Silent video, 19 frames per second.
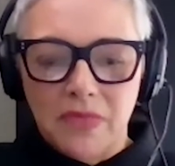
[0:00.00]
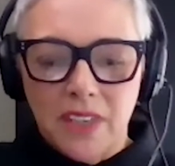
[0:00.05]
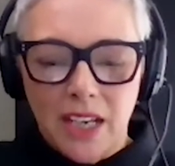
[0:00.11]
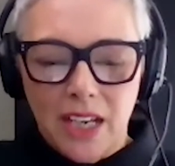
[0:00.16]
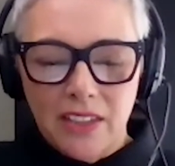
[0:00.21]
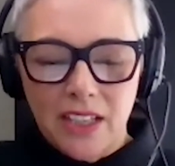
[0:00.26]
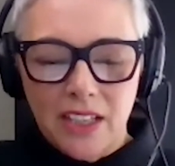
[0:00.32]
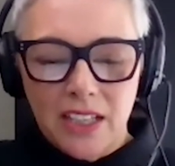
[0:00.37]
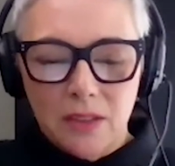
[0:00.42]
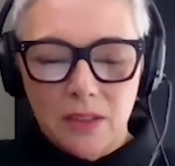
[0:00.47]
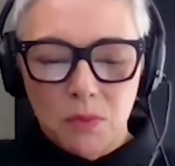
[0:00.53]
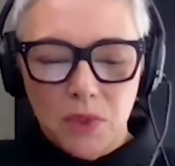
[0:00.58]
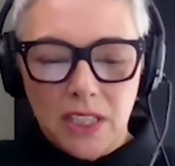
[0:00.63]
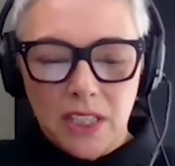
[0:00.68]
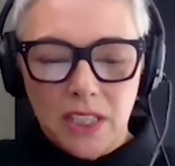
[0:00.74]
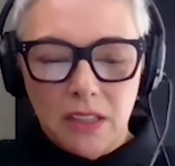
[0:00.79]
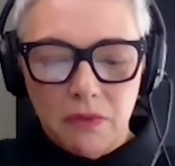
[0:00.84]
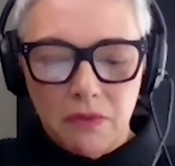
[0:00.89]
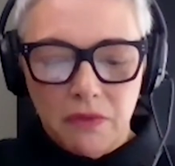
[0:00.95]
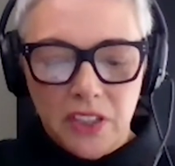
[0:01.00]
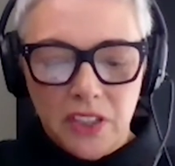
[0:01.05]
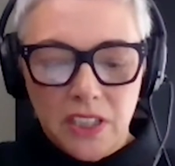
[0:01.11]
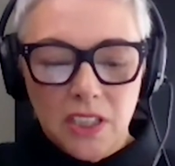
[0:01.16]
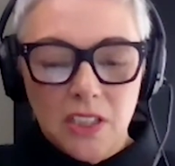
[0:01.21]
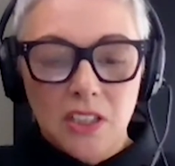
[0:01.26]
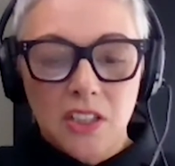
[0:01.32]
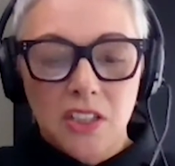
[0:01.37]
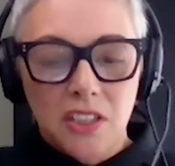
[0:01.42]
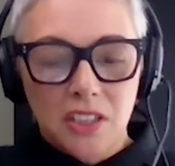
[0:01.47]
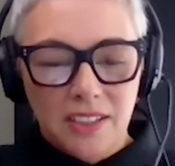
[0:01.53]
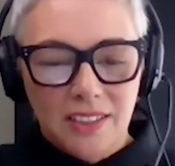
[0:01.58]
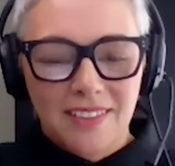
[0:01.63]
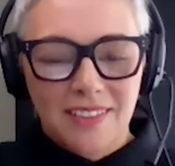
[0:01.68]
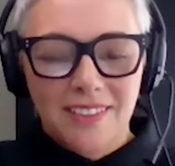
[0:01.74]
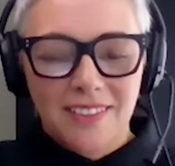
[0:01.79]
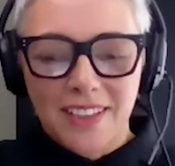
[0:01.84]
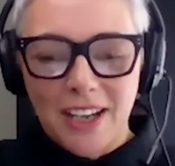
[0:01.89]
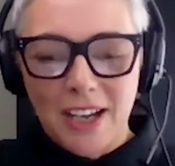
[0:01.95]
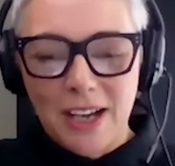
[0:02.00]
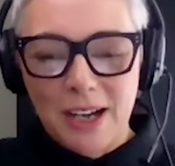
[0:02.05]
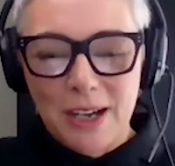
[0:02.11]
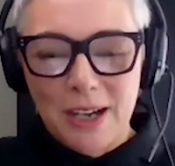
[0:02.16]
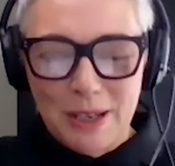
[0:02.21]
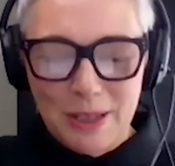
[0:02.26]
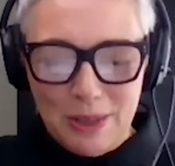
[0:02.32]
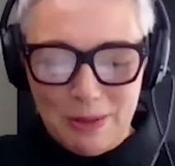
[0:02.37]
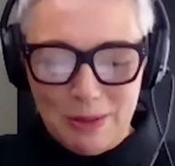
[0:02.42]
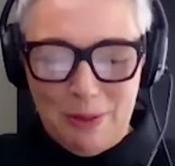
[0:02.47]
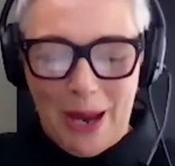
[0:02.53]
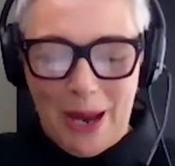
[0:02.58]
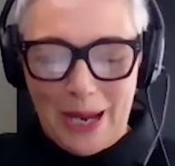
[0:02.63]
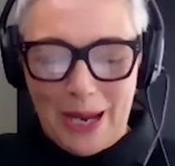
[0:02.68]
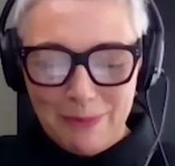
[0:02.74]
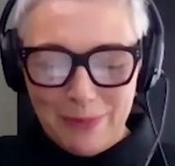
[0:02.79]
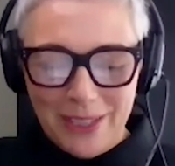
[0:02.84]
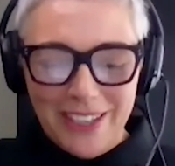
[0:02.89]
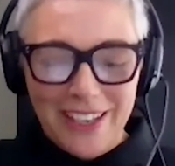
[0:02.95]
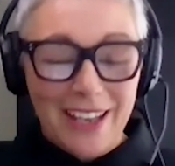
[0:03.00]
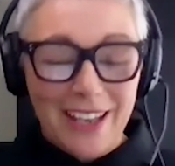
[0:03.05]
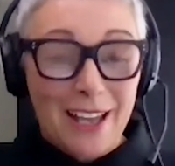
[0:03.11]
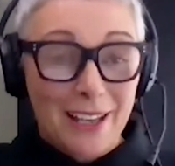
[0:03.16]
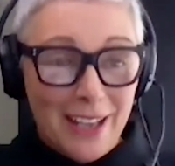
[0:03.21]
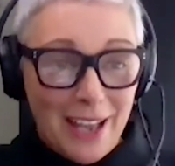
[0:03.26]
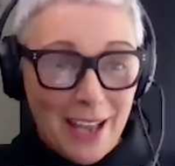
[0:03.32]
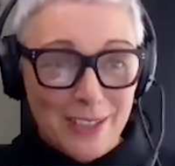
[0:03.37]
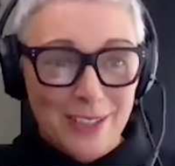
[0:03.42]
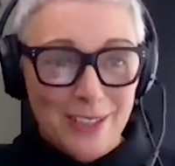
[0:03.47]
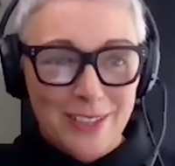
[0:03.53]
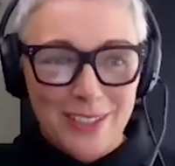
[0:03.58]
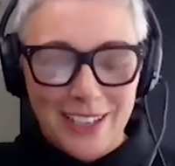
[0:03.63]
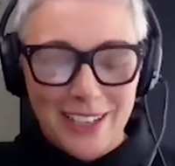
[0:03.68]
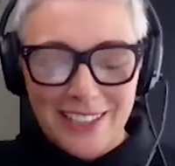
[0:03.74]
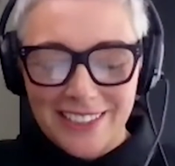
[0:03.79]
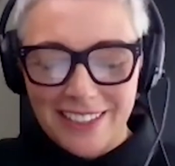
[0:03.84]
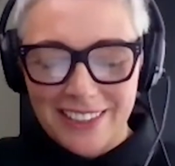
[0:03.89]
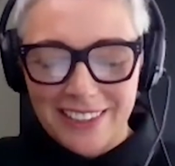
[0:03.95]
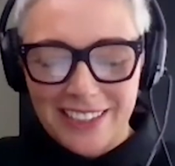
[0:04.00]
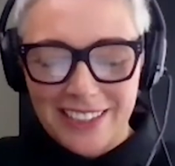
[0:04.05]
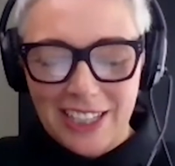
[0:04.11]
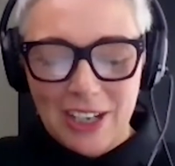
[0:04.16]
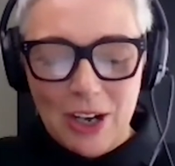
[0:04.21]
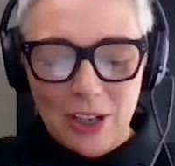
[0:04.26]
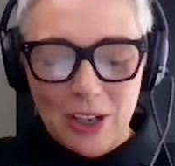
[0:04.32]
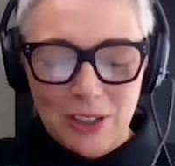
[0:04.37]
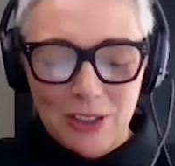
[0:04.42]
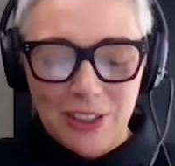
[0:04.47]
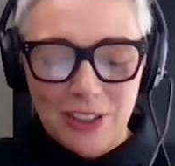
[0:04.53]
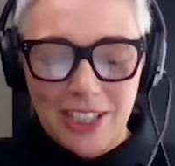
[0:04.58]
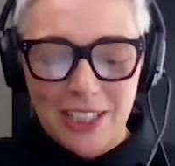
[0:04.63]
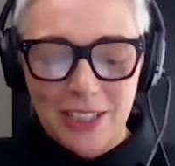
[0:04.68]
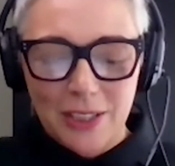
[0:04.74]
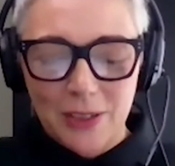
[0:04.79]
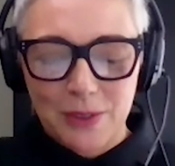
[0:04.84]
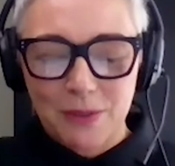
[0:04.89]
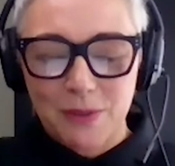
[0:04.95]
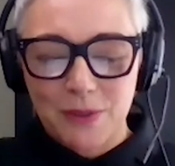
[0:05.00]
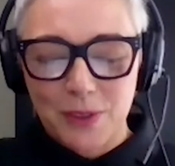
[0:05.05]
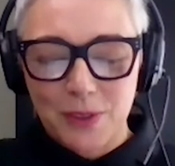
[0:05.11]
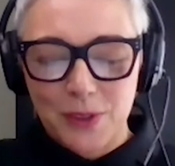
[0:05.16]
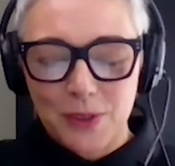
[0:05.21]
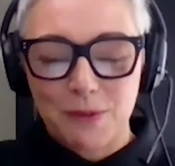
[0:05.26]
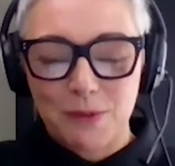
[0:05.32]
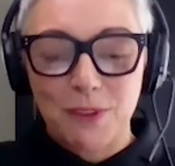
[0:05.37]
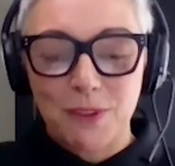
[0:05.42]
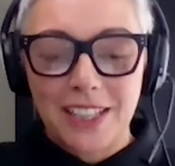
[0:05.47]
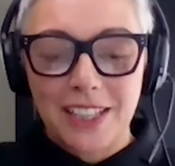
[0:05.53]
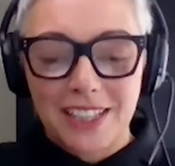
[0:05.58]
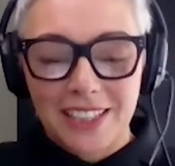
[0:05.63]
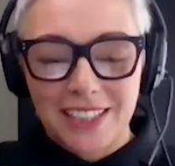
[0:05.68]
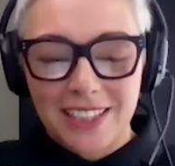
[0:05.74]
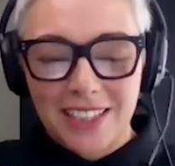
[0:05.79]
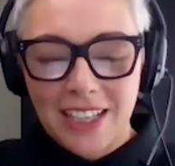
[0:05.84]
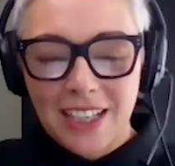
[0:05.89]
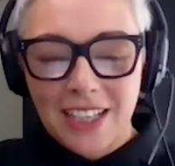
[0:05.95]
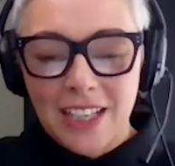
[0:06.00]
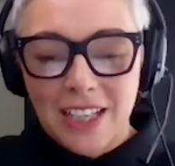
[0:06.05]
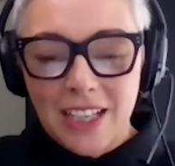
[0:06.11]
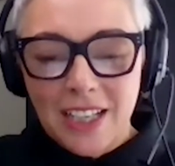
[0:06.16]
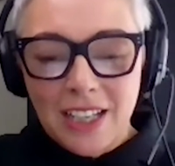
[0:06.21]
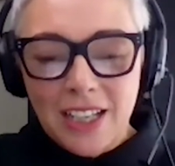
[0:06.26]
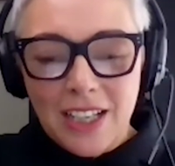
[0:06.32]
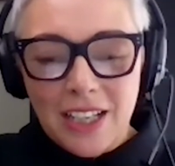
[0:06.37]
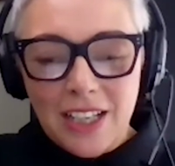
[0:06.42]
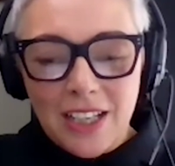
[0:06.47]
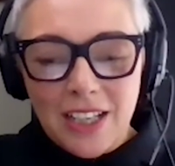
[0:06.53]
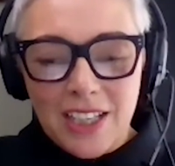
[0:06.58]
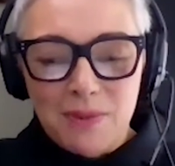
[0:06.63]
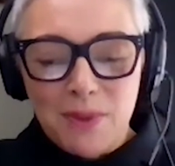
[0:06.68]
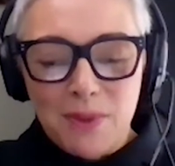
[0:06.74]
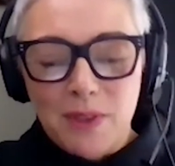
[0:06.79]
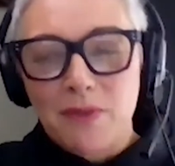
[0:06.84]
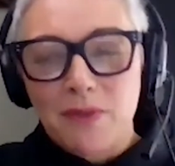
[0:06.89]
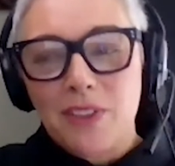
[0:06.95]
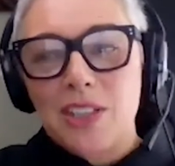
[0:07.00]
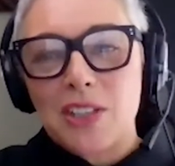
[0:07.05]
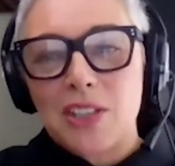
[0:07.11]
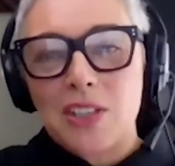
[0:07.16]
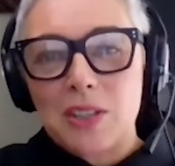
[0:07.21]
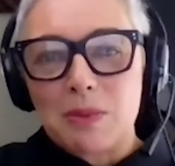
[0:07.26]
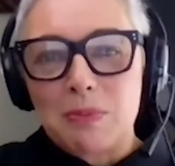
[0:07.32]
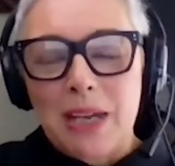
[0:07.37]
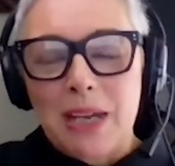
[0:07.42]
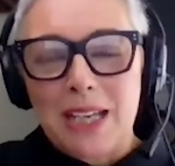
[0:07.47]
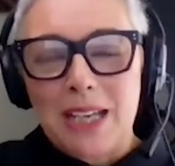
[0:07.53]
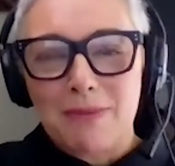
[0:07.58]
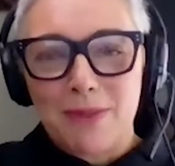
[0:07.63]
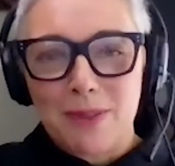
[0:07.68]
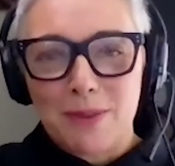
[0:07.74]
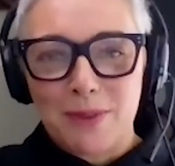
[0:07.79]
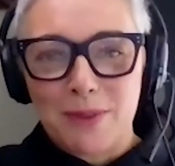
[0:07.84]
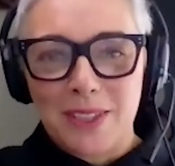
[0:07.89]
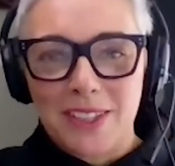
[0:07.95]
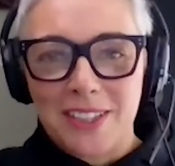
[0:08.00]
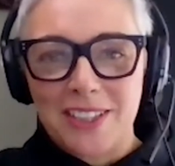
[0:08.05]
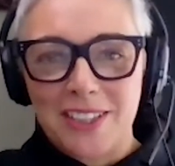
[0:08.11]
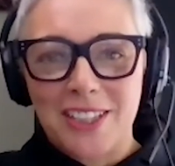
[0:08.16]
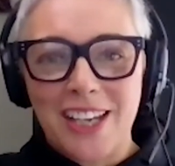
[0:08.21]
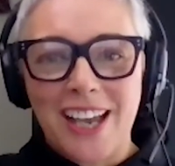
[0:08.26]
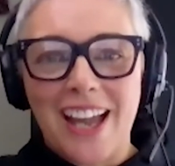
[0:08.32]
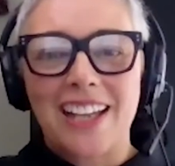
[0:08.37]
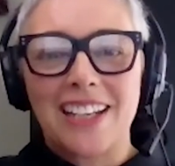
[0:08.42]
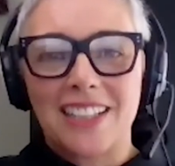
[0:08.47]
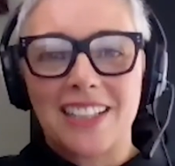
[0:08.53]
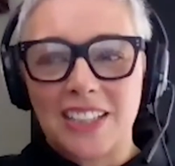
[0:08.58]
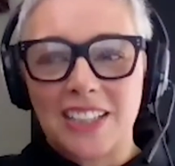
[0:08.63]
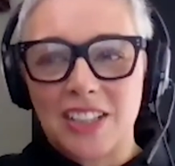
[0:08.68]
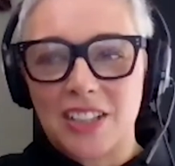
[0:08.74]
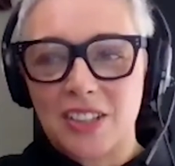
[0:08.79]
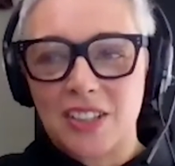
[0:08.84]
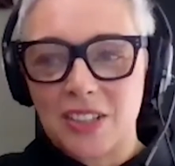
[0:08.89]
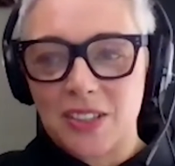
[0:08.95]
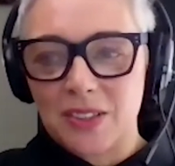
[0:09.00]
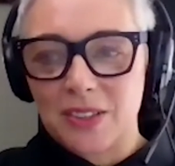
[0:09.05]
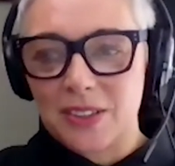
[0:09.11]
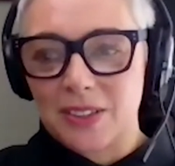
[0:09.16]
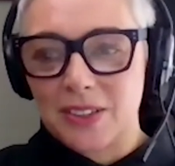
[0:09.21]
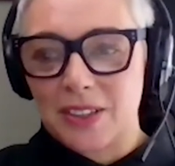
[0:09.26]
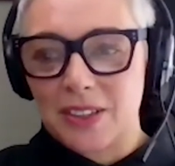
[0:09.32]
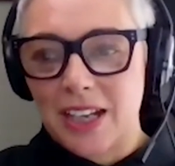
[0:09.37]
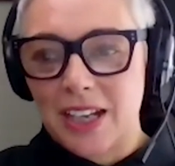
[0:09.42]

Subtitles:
then we finish the paper, as I think, Andre, you've read, is we finish the paper with a challenge to